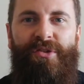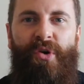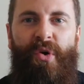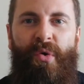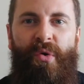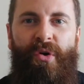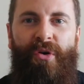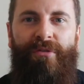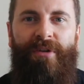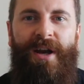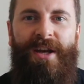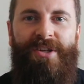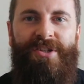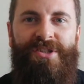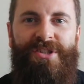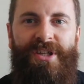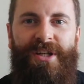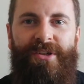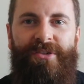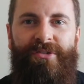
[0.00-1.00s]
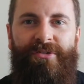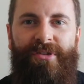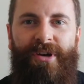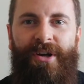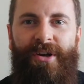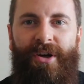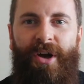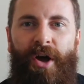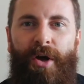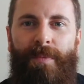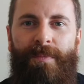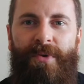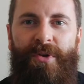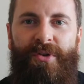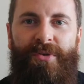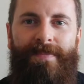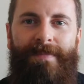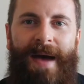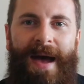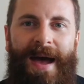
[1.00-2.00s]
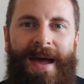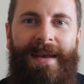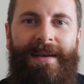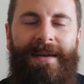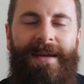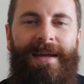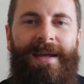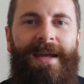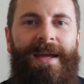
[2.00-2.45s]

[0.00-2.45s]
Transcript: sort of grunger stroke homeless man.